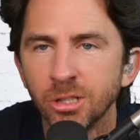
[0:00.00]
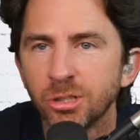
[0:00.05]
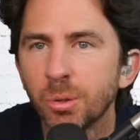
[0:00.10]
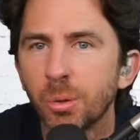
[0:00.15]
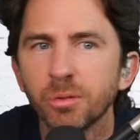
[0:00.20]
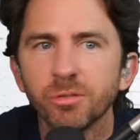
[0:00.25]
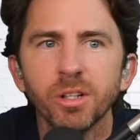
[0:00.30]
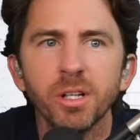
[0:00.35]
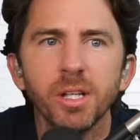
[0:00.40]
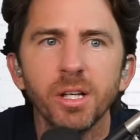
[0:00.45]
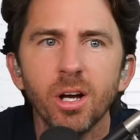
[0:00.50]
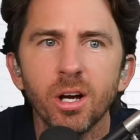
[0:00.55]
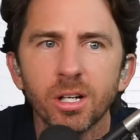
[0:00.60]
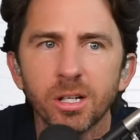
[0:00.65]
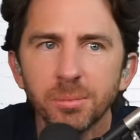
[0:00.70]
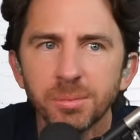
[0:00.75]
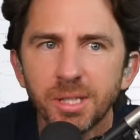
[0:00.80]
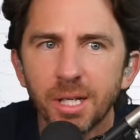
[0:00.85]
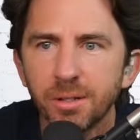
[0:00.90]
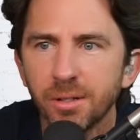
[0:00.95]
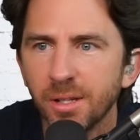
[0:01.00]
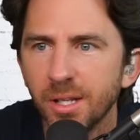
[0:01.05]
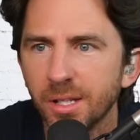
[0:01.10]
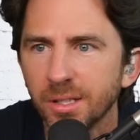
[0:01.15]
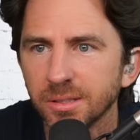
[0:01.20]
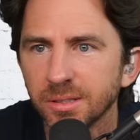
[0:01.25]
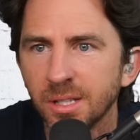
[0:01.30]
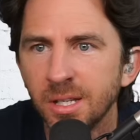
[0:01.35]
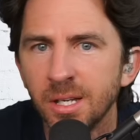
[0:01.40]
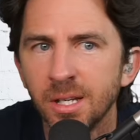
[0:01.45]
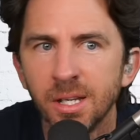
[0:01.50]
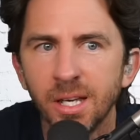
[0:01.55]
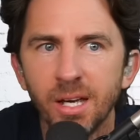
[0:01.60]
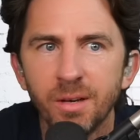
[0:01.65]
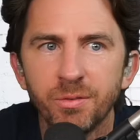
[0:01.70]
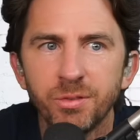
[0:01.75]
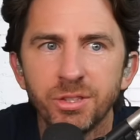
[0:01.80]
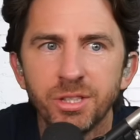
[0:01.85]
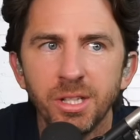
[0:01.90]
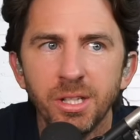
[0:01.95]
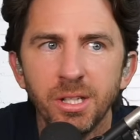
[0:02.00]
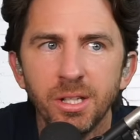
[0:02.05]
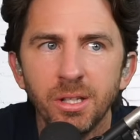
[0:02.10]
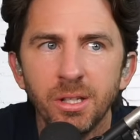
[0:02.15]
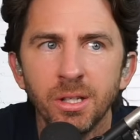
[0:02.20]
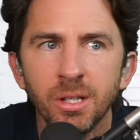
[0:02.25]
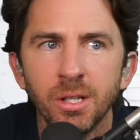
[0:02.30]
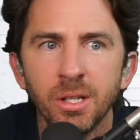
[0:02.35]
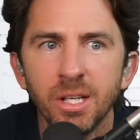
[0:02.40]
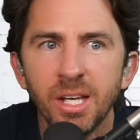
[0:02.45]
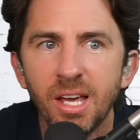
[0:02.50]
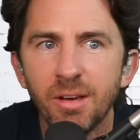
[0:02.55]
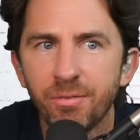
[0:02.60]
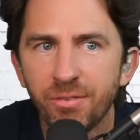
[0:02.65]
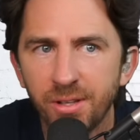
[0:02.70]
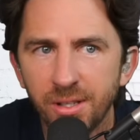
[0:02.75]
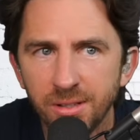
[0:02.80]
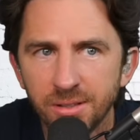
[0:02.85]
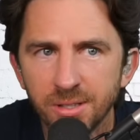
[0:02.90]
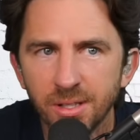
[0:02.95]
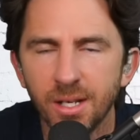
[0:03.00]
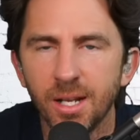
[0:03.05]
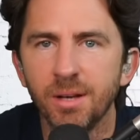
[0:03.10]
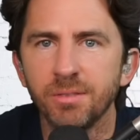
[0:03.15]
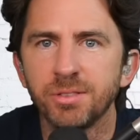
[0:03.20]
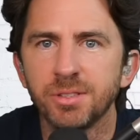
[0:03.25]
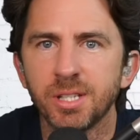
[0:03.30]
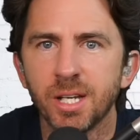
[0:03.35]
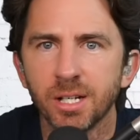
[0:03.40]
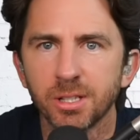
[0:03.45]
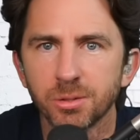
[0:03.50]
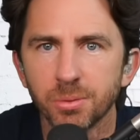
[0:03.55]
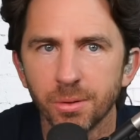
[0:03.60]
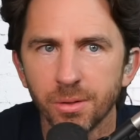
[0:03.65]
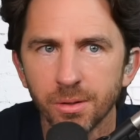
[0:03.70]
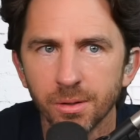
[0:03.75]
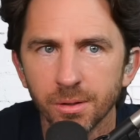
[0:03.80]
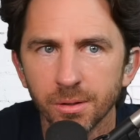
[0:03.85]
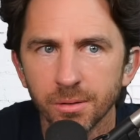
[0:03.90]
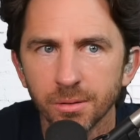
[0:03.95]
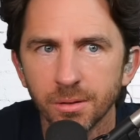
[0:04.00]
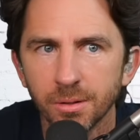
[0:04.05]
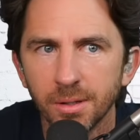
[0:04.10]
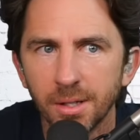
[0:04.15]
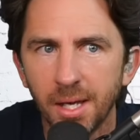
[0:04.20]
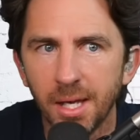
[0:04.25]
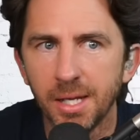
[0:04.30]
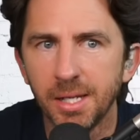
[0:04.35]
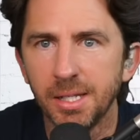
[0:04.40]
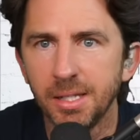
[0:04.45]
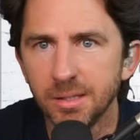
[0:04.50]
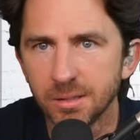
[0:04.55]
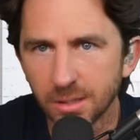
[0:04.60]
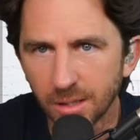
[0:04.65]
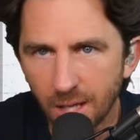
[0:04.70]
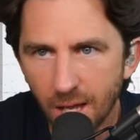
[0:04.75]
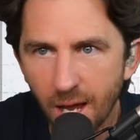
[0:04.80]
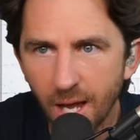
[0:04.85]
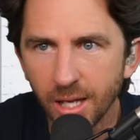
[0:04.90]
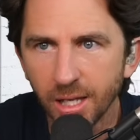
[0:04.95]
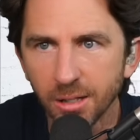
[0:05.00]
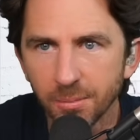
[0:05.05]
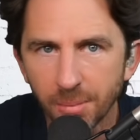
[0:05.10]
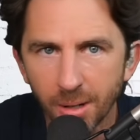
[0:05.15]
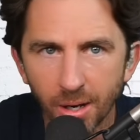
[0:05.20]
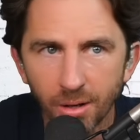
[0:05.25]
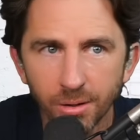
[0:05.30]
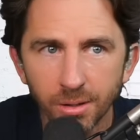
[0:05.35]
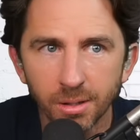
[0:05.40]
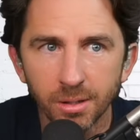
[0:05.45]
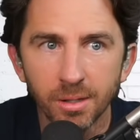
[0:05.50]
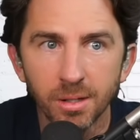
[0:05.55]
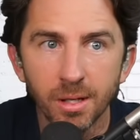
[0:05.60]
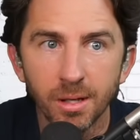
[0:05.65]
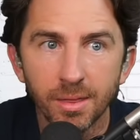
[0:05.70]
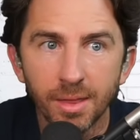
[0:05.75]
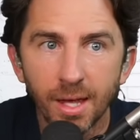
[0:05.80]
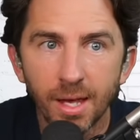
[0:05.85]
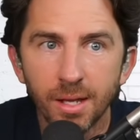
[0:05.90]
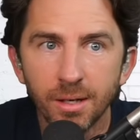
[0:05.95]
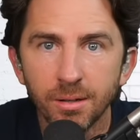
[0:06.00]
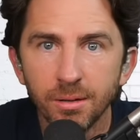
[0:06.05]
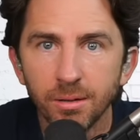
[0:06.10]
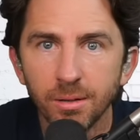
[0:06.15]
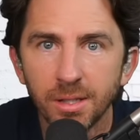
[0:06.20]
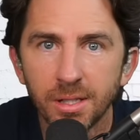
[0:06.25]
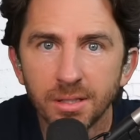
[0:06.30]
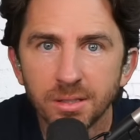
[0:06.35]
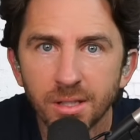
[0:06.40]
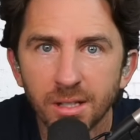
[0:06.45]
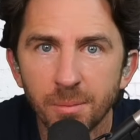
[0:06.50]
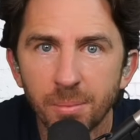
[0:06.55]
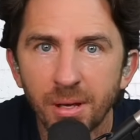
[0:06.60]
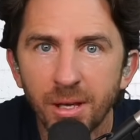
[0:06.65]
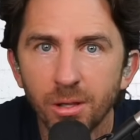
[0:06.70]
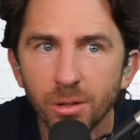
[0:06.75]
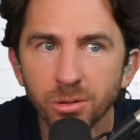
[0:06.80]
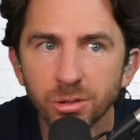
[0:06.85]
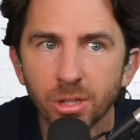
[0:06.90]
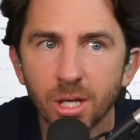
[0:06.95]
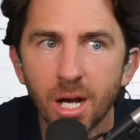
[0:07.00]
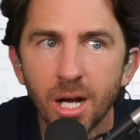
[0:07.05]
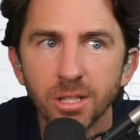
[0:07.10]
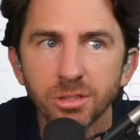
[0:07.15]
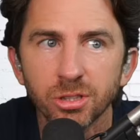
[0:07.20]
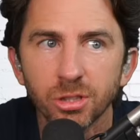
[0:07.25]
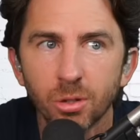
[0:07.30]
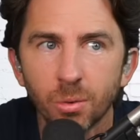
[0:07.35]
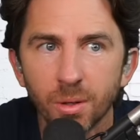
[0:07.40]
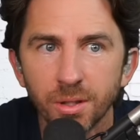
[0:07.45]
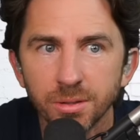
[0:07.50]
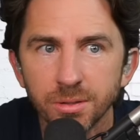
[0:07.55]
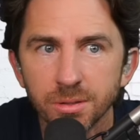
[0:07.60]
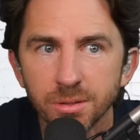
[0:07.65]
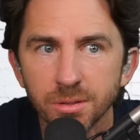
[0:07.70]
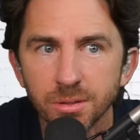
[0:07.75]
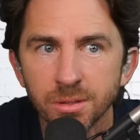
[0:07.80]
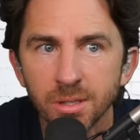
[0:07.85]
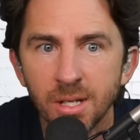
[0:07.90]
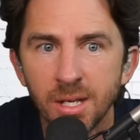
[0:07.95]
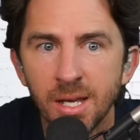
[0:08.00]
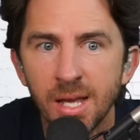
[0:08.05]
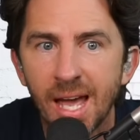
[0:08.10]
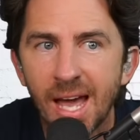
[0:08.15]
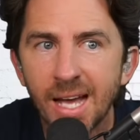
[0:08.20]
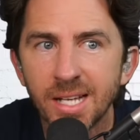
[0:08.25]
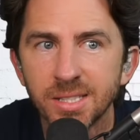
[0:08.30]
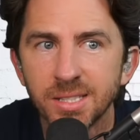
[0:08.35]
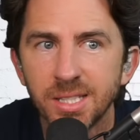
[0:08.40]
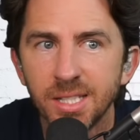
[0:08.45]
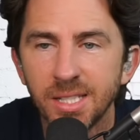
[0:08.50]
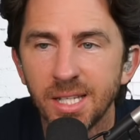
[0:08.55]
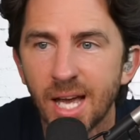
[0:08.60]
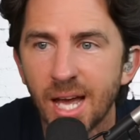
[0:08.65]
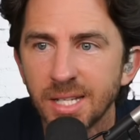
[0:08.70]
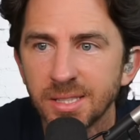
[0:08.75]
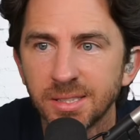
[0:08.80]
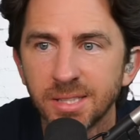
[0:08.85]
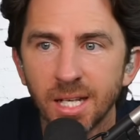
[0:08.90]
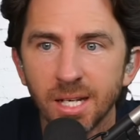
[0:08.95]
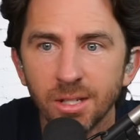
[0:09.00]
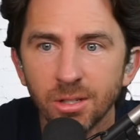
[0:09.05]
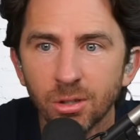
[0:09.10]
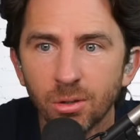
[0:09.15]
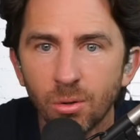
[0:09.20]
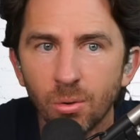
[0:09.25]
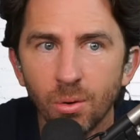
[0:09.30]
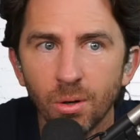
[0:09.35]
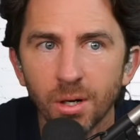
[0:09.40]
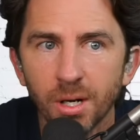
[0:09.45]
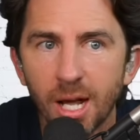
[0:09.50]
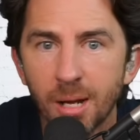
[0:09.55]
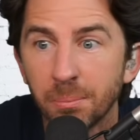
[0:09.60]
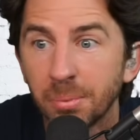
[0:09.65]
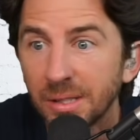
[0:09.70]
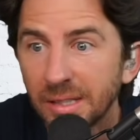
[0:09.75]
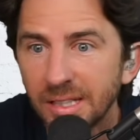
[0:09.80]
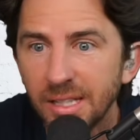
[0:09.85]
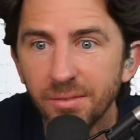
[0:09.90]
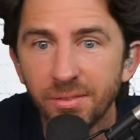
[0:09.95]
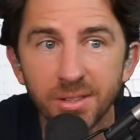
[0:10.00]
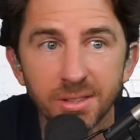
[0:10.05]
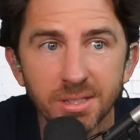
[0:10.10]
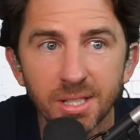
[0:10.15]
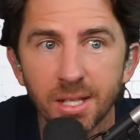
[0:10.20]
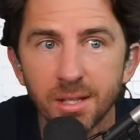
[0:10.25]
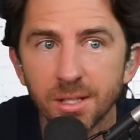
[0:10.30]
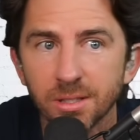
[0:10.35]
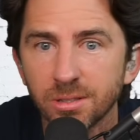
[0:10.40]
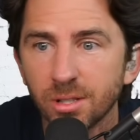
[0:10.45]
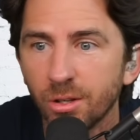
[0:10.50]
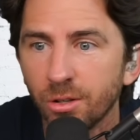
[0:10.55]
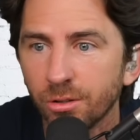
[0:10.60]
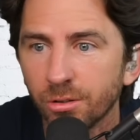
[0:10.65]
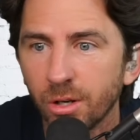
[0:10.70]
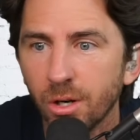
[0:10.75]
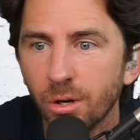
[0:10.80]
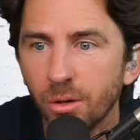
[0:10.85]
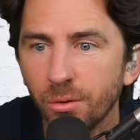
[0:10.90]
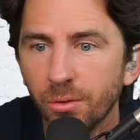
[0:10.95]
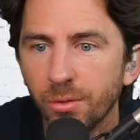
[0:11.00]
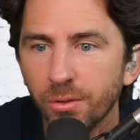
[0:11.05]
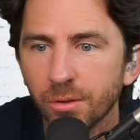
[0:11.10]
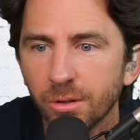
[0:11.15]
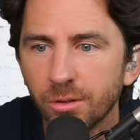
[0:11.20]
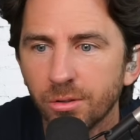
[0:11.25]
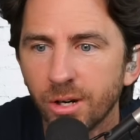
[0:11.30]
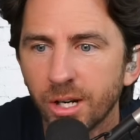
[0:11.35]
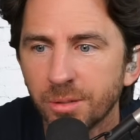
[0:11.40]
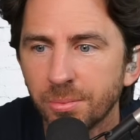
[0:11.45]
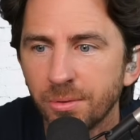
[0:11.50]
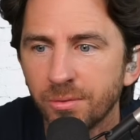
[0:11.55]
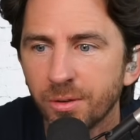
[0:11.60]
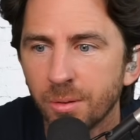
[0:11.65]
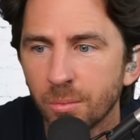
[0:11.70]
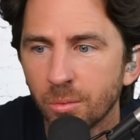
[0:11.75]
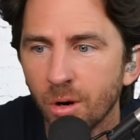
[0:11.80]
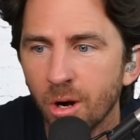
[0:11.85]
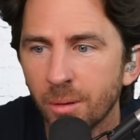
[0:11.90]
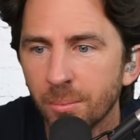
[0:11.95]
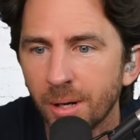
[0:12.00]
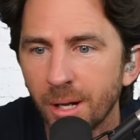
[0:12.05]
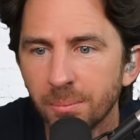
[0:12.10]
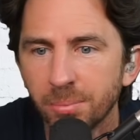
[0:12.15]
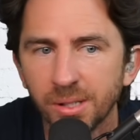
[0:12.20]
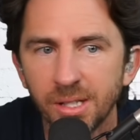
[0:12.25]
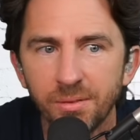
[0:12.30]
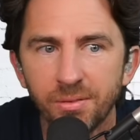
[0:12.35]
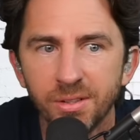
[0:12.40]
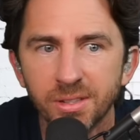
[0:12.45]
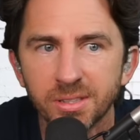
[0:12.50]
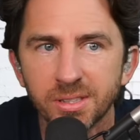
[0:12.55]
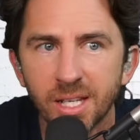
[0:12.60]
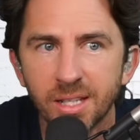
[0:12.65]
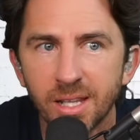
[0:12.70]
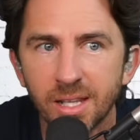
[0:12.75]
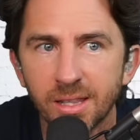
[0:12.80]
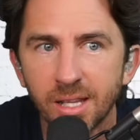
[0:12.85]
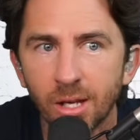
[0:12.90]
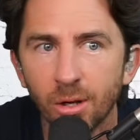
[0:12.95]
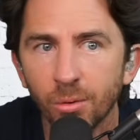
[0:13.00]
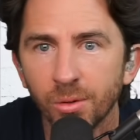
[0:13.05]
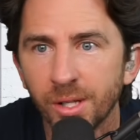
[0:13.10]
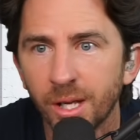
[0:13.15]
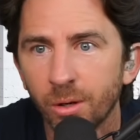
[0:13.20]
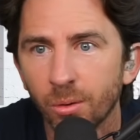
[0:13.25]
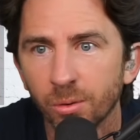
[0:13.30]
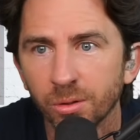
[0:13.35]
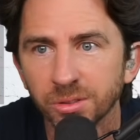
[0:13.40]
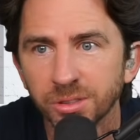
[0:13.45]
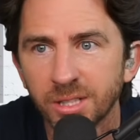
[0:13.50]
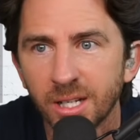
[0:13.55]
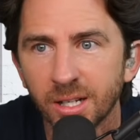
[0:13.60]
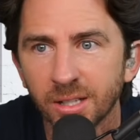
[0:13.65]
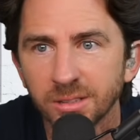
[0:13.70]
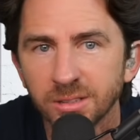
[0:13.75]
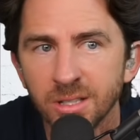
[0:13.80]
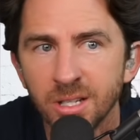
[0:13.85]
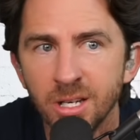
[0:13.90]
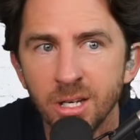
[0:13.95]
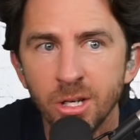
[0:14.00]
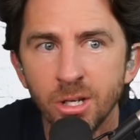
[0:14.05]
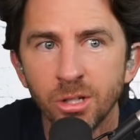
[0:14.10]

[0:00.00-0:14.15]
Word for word: So it really all comes down to this. If she, if he did have sex with her, and he's lying about it, then he's going to pay those consequences. As he has said in court, I believe he said this under oath, correct me if I'm wrong, but I believe he said that they only had oral sex.